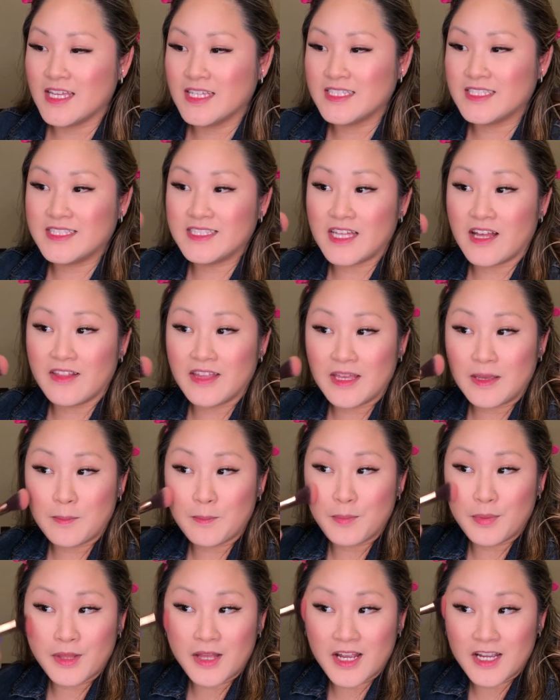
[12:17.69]
selling
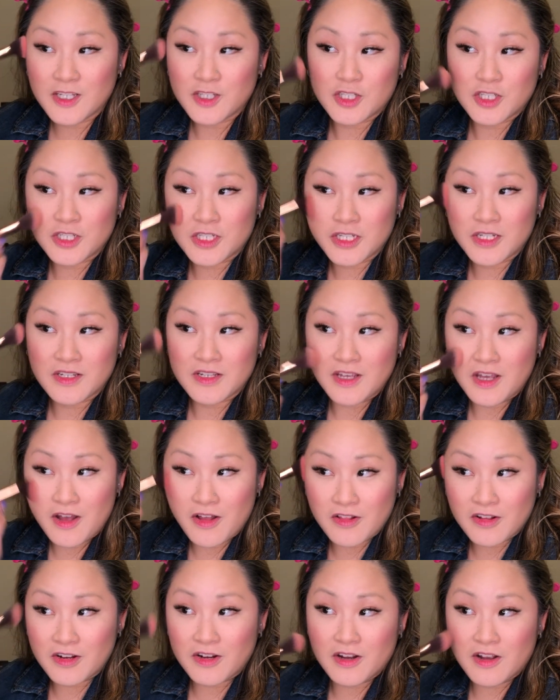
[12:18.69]
blush
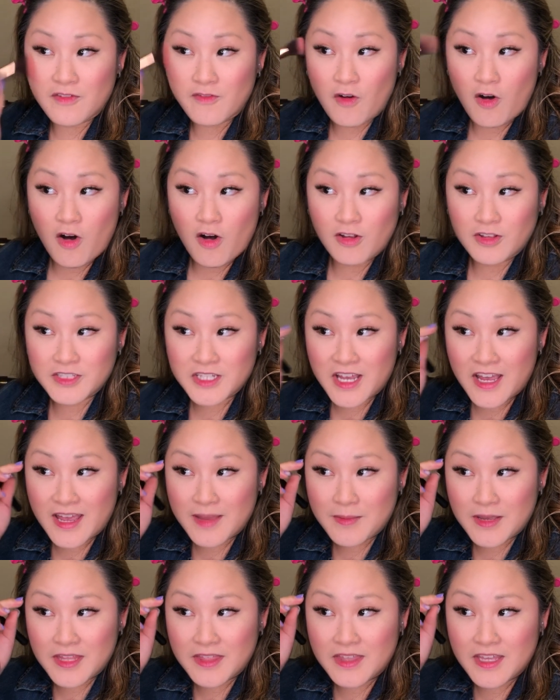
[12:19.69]
color of all
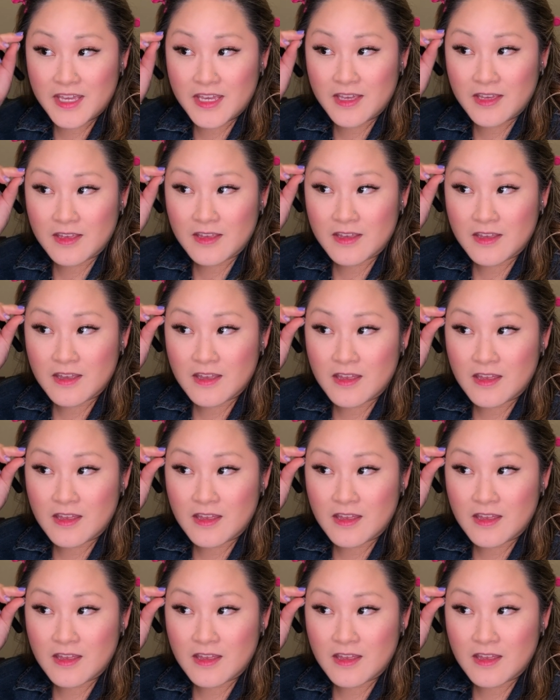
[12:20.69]
time, I think.